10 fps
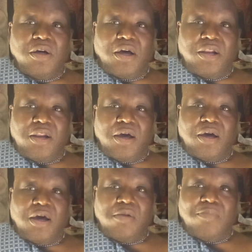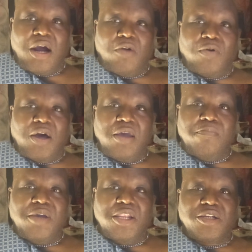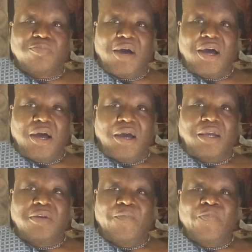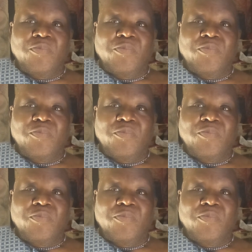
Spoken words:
on Marwa and beat his behind.